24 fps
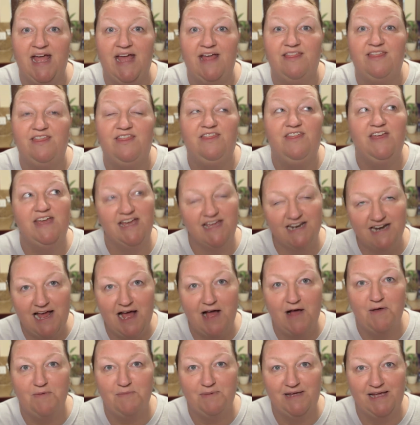Then
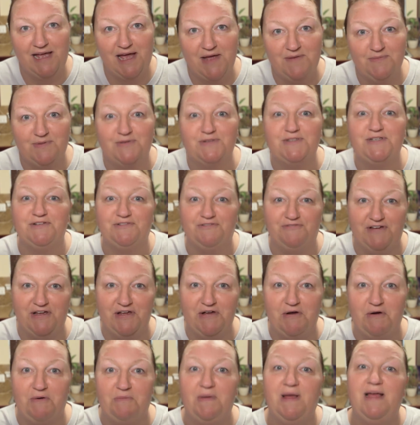I'll be able to
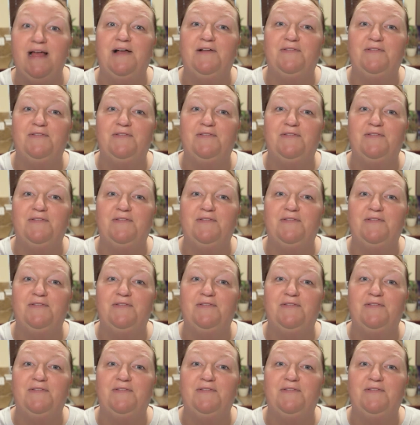film